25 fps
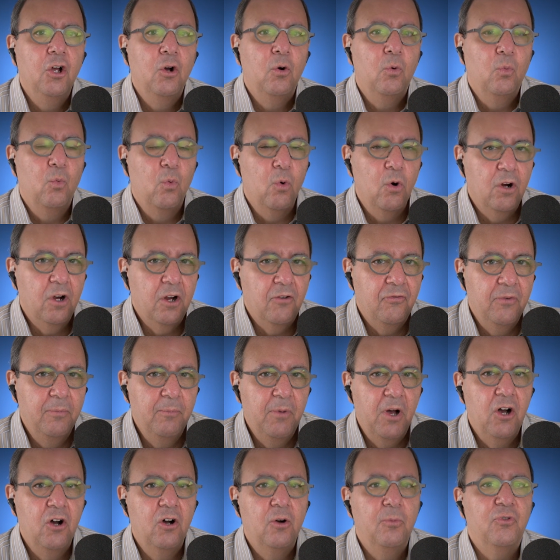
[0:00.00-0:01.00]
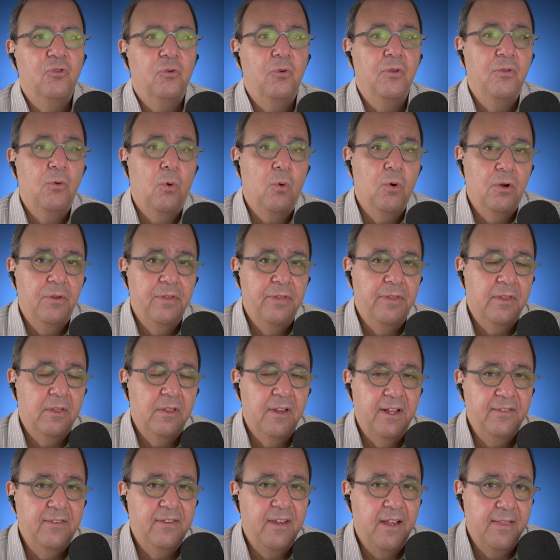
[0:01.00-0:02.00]
work from homes or, or the,
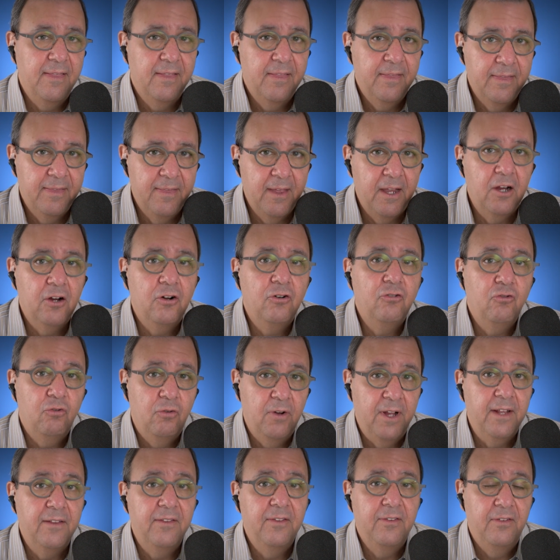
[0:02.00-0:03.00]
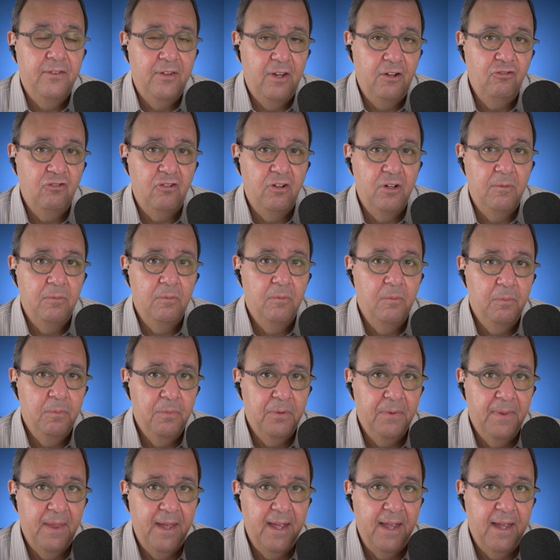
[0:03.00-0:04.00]
let's say their transition
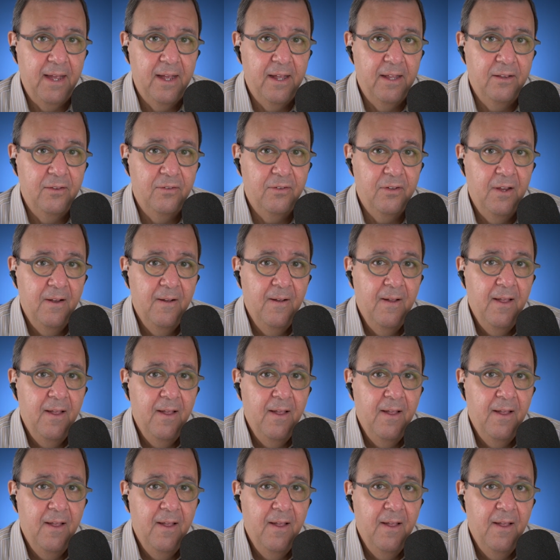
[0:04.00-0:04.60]
plans